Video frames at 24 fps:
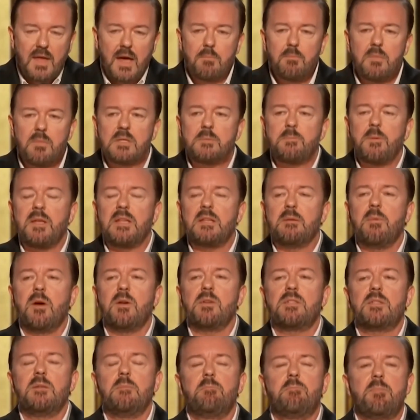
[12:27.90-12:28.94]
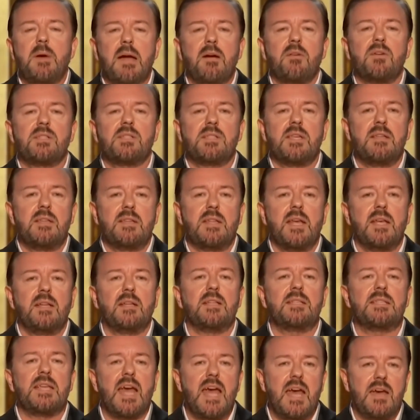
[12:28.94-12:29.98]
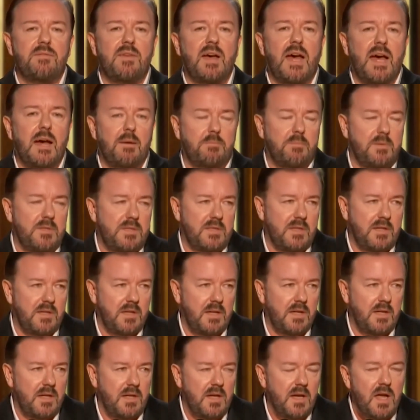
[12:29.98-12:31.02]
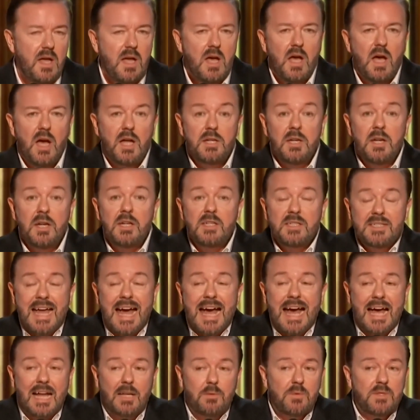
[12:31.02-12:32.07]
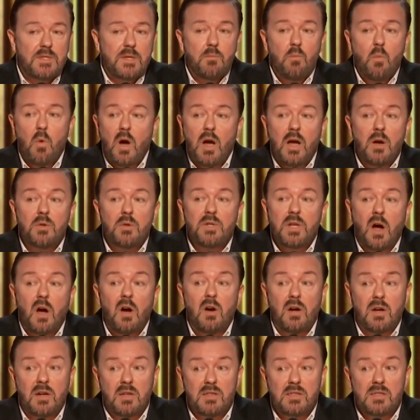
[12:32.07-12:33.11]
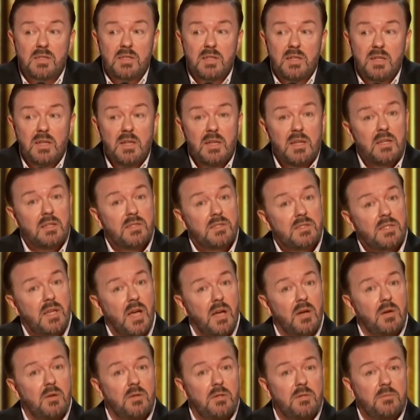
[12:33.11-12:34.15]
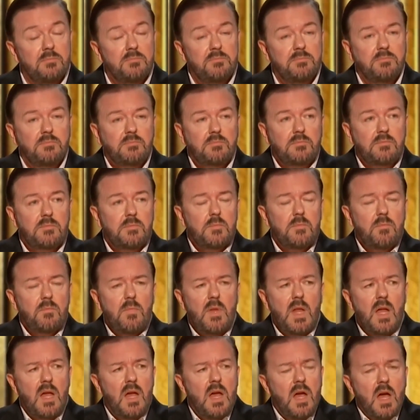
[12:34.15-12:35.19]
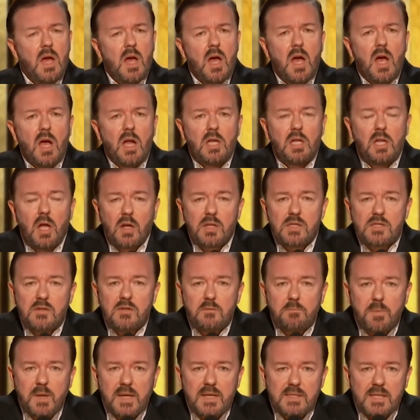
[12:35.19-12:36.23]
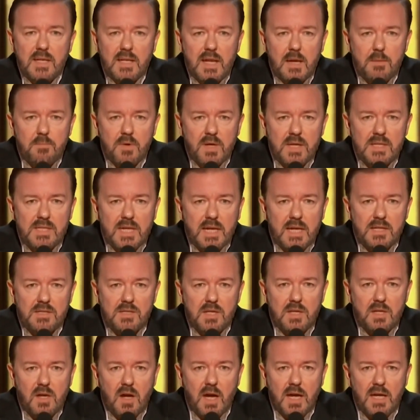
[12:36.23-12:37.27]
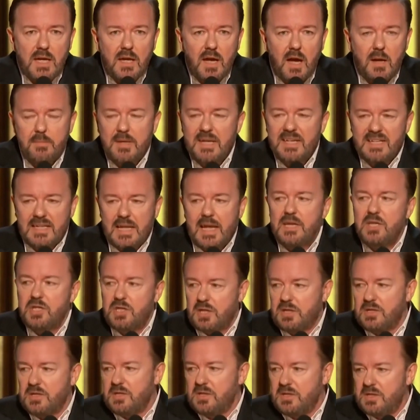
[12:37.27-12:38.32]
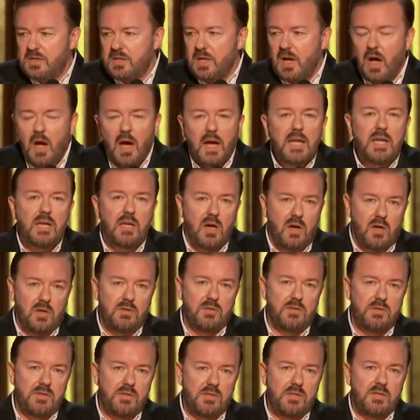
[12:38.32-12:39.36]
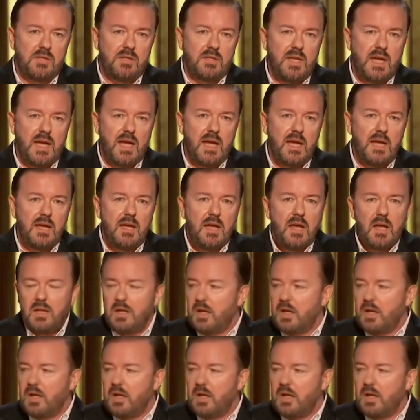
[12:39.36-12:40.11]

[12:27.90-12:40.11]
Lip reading: That must be the most embarrassing thing that's ever happened to her. And her dad was in Wild Hogs. So, lots of big celebrities here tonight. I mean, legends, icons, yeah?